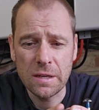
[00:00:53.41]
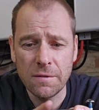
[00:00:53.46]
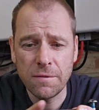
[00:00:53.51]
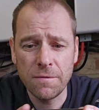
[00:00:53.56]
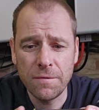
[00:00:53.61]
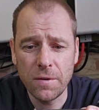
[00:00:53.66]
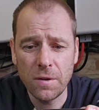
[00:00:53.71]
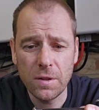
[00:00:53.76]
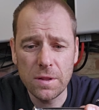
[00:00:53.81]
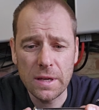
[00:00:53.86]
to
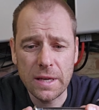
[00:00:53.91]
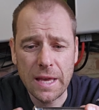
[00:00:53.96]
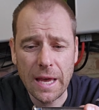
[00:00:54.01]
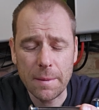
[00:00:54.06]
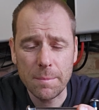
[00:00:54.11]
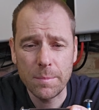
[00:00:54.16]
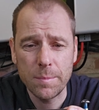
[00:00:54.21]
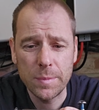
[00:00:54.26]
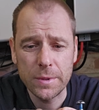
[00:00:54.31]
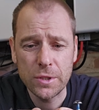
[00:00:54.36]
fill the
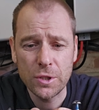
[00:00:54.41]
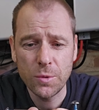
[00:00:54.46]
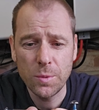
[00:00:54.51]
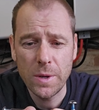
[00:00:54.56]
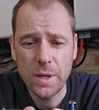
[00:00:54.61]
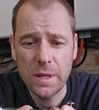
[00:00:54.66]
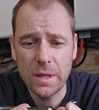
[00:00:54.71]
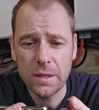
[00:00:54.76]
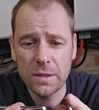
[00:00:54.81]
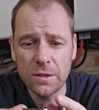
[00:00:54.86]
gap
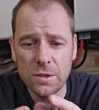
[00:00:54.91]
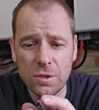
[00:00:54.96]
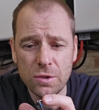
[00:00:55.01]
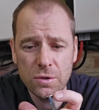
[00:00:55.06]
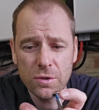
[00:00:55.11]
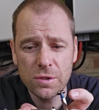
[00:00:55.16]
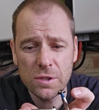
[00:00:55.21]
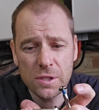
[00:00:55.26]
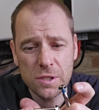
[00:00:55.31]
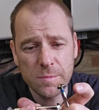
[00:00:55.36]
between the two
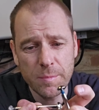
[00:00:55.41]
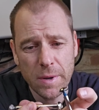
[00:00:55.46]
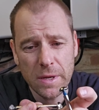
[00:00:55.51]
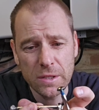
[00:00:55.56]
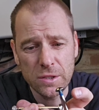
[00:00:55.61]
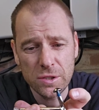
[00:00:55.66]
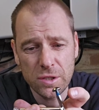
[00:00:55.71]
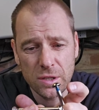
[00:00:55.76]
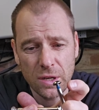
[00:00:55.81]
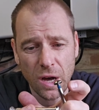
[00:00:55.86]

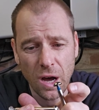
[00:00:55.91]
suspension